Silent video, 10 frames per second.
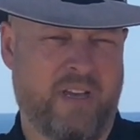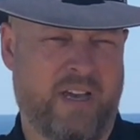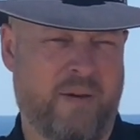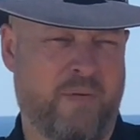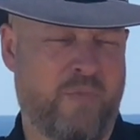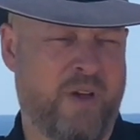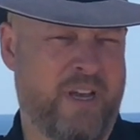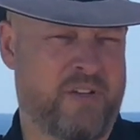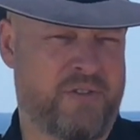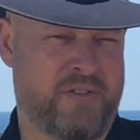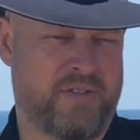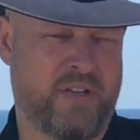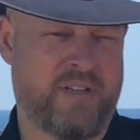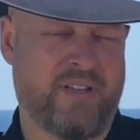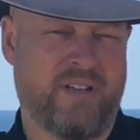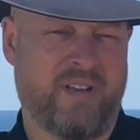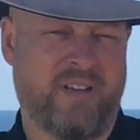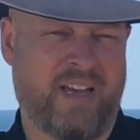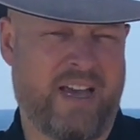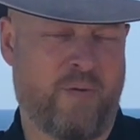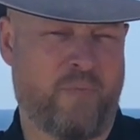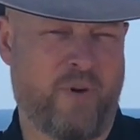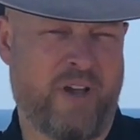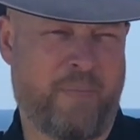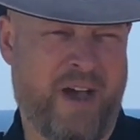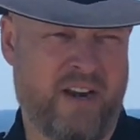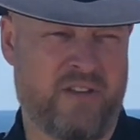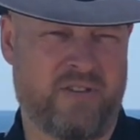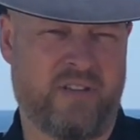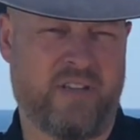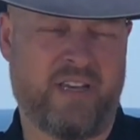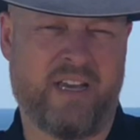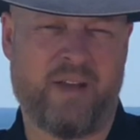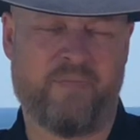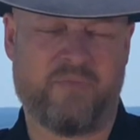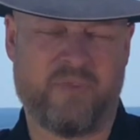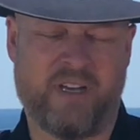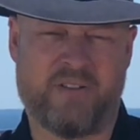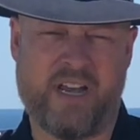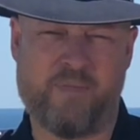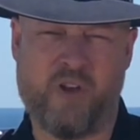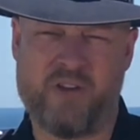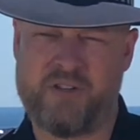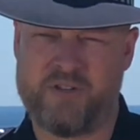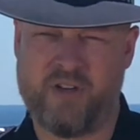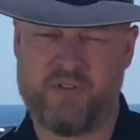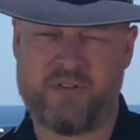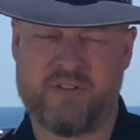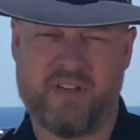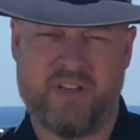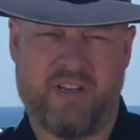And we are being assisted by our partners in the State Emergency Service